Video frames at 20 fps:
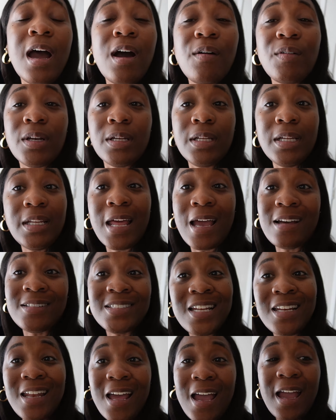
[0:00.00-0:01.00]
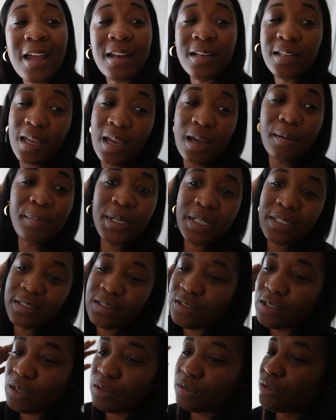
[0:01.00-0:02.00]
i want to leave the house at 9 yeah
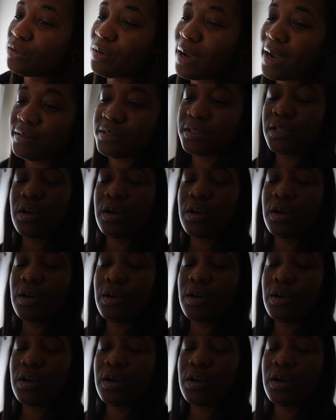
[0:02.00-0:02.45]
because you know two hours